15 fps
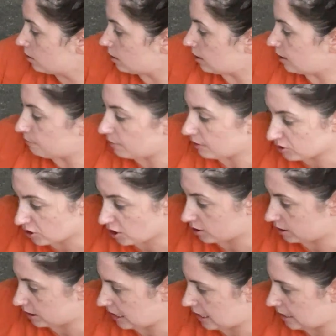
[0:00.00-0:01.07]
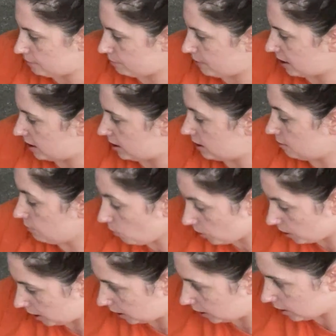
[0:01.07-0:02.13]
I'm about to call it a night, but in the
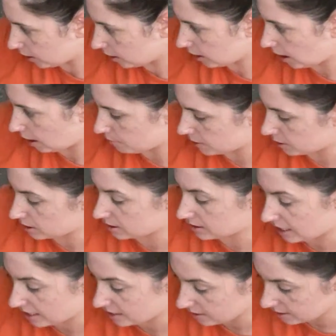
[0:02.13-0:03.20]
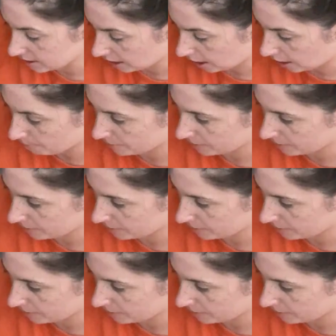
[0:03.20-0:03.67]
morning, I'm gonna stain the top.